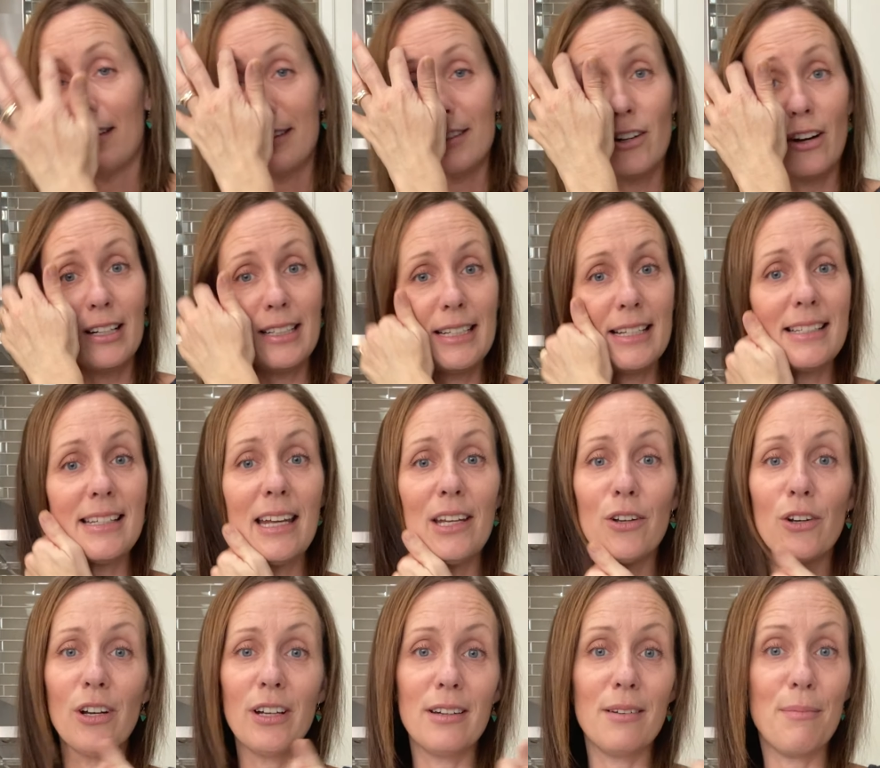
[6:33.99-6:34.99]
it's not to say
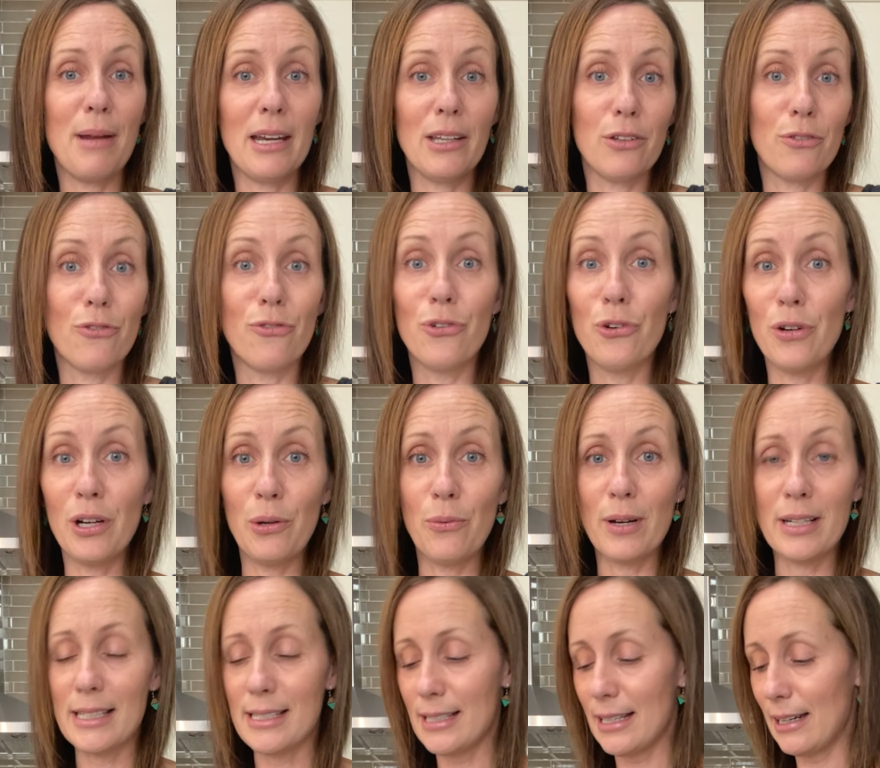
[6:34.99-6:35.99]
you couldn't make the fruity
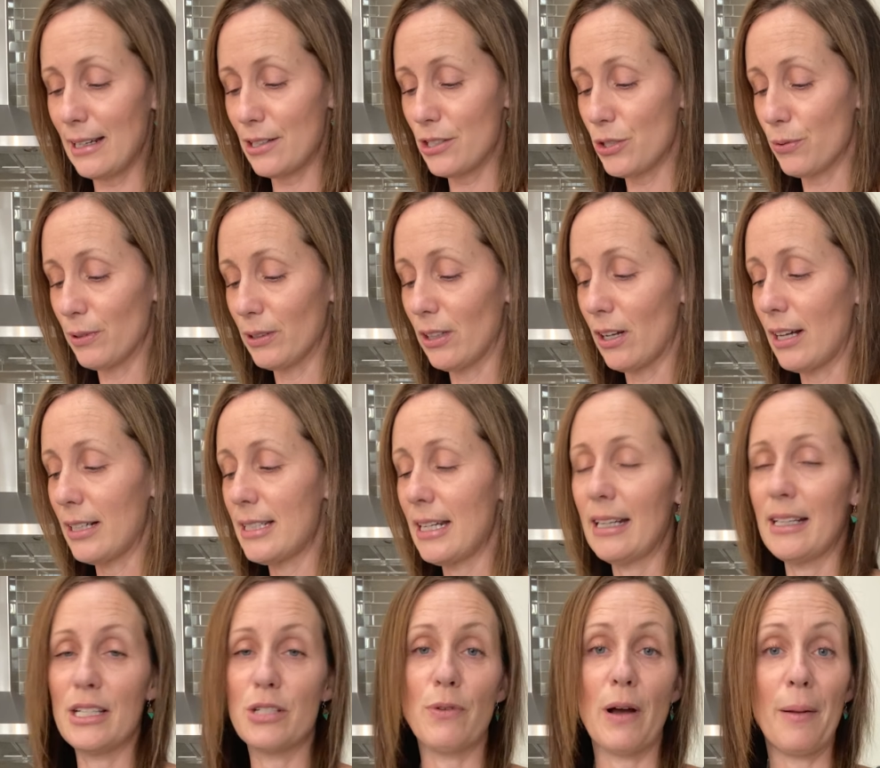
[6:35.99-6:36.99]
ones into a
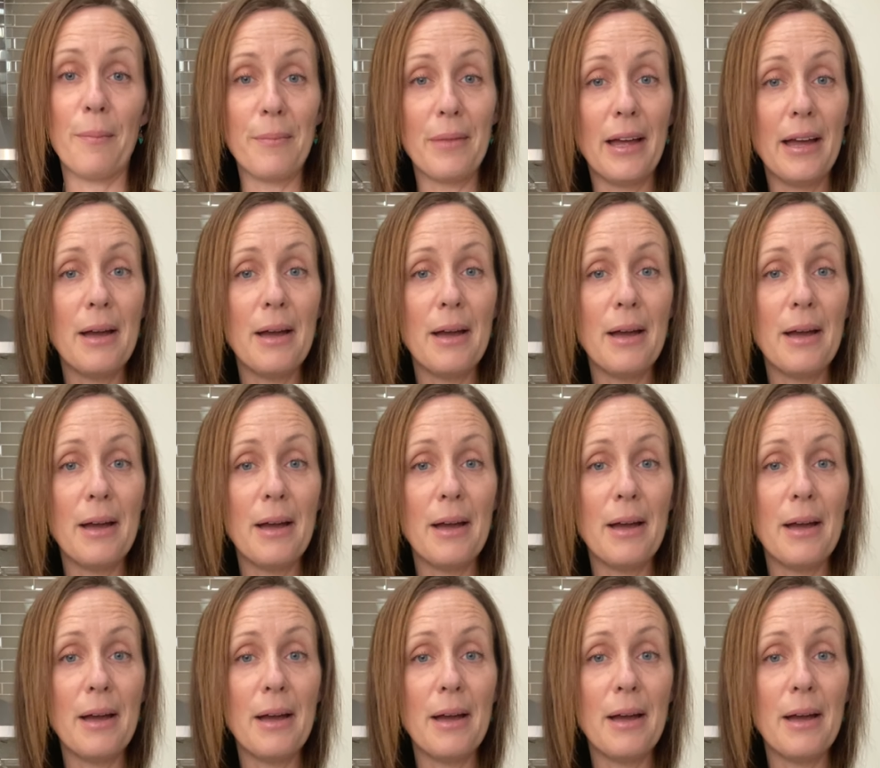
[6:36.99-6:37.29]
latte as well.